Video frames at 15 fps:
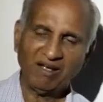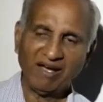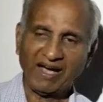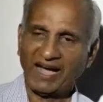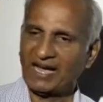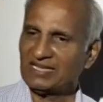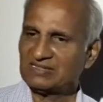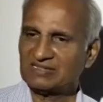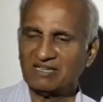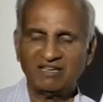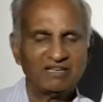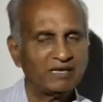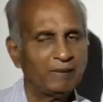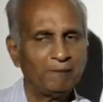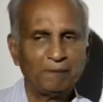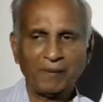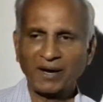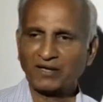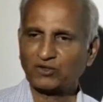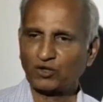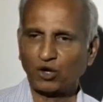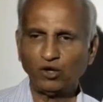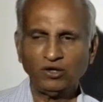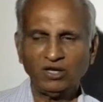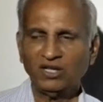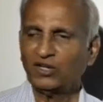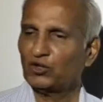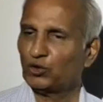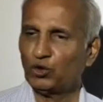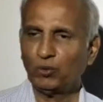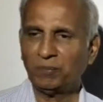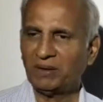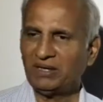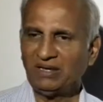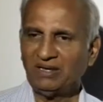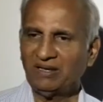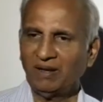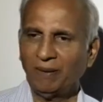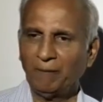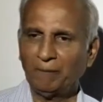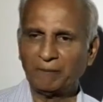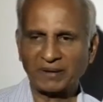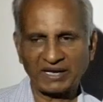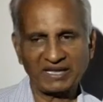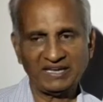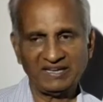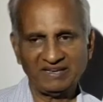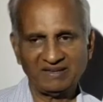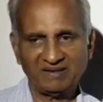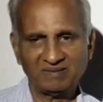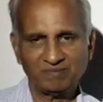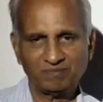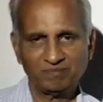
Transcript: has impact on human brain.